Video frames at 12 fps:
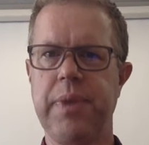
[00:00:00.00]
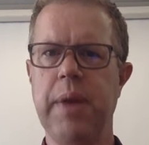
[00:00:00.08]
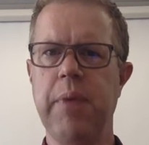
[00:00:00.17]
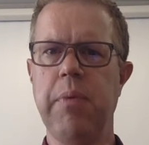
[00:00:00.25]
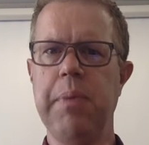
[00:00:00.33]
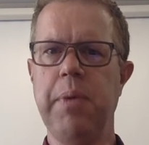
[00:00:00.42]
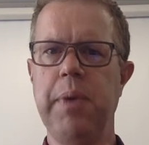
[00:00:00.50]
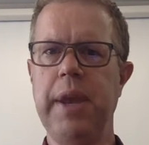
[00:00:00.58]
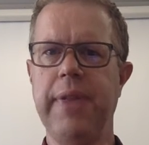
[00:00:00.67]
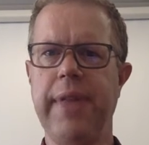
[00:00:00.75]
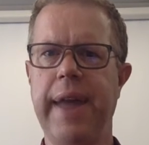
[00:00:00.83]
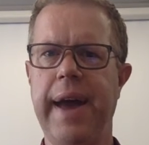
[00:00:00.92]
And we'll be
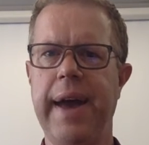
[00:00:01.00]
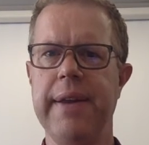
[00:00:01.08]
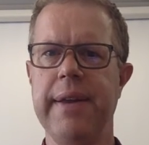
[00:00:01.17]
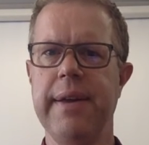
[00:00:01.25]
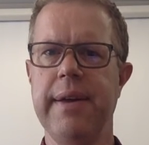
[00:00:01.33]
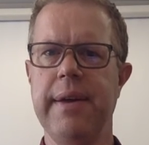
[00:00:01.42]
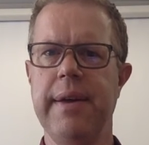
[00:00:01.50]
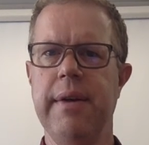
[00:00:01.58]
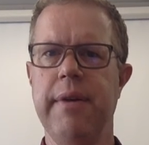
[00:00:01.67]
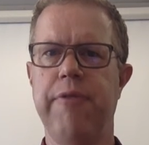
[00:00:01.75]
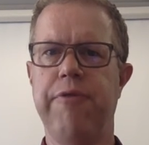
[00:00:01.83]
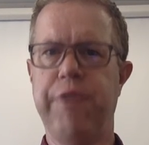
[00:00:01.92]
reading that
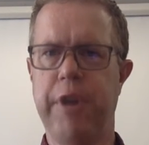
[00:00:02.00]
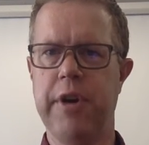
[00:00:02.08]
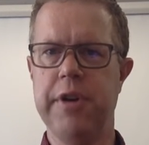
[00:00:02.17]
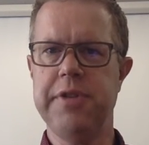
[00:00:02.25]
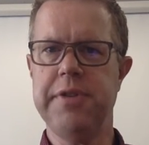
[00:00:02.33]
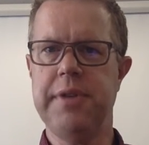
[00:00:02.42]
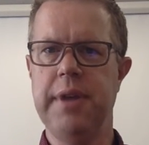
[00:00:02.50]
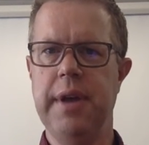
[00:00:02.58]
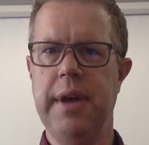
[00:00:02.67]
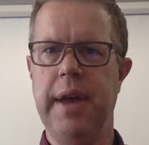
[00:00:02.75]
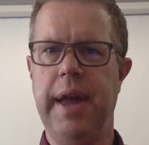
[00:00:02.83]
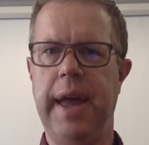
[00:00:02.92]
first
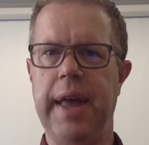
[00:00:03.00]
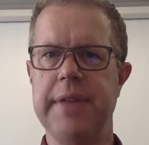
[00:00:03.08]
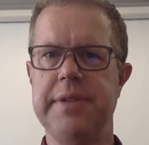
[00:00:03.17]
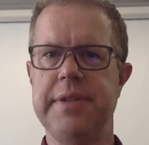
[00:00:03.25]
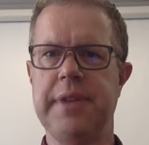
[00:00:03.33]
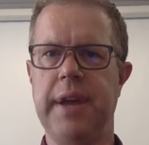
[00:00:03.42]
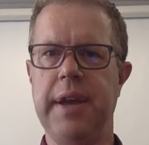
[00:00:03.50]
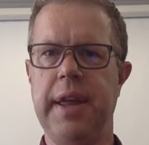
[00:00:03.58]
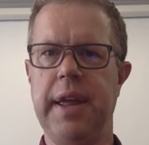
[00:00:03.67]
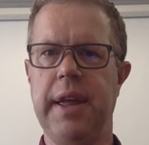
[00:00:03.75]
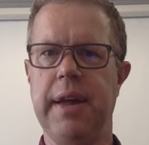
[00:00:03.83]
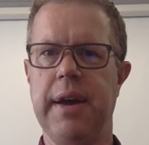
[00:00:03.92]
and
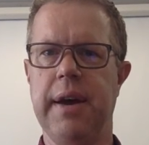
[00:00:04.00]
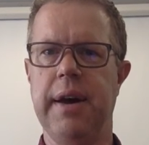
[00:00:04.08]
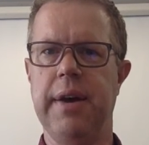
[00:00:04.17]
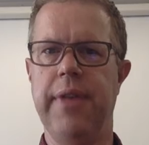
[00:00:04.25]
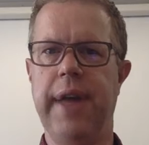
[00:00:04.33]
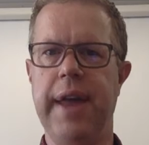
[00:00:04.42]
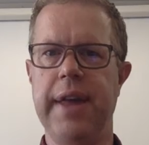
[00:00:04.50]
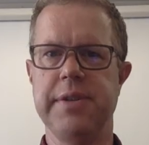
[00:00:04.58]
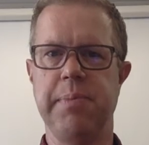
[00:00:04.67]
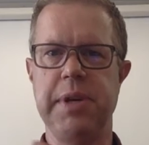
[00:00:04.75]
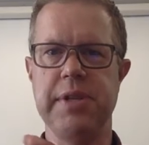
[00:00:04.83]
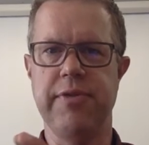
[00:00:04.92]
studying that as
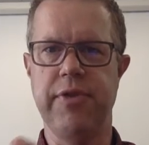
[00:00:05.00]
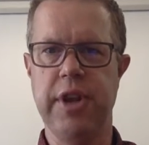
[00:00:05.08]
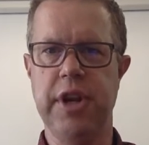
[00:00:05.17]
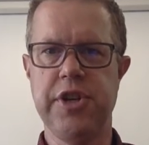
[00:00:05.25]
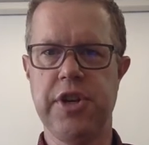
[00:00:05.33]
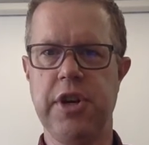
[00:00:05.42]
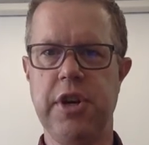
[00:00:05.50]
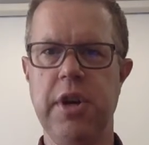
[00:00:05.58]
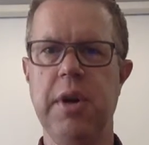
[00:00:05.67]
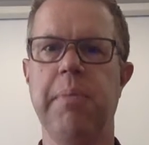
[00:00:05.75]
a piece of literature,